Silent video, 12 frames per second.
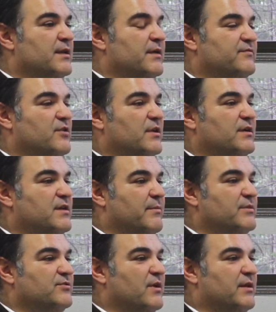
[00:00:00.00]
they've certainly
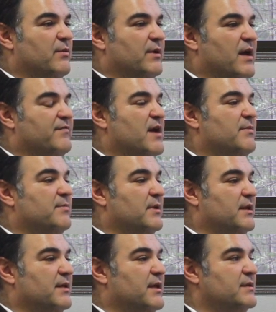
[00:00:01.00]
demonstrated that we have
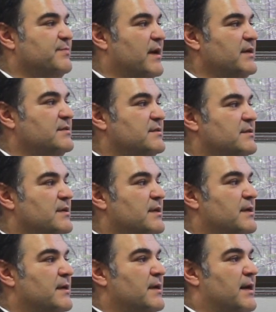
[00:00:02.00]
capability in that space.
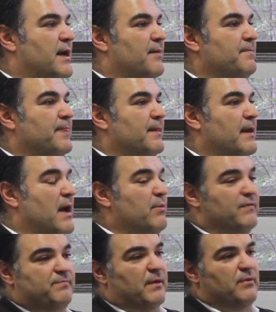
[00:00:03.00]
But
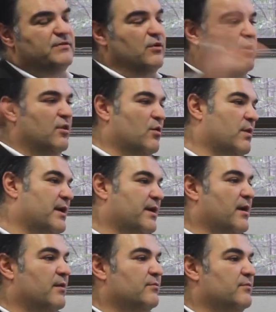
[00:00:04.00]
we've still got a long way to
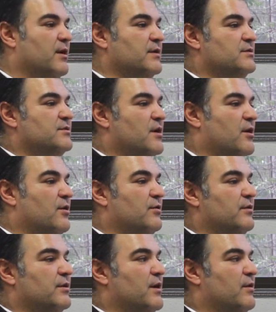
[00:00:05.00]
go, right? So
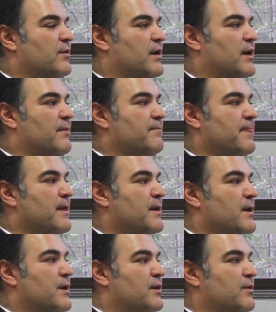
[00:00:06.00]

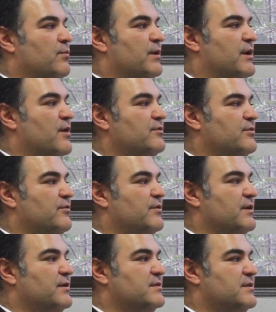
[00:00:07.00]
we don't do
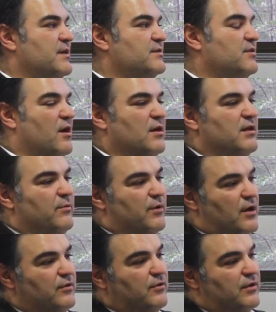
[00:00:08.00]
these things lightly, and we
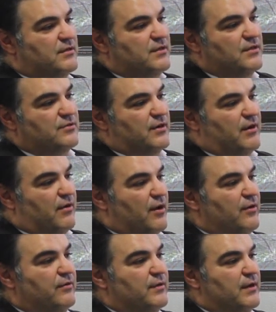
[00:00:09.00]
don't do these things on our
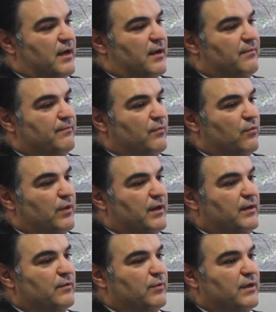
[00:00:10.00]
own.
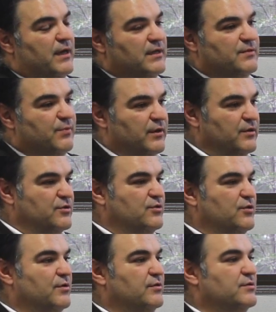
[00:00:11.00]
We need to bring the
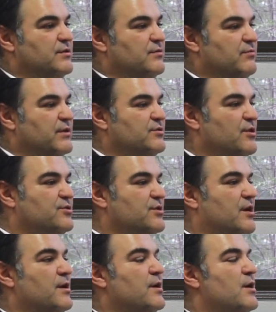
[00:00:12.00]
student and the
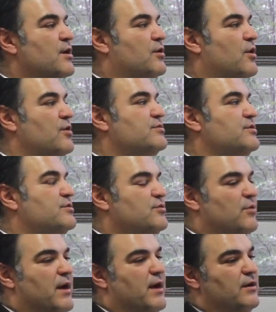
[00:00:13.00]
researcher closer
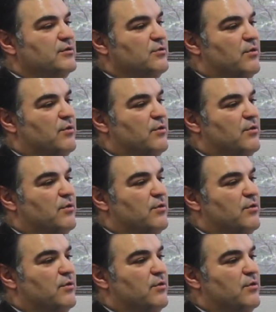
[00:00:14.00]
to our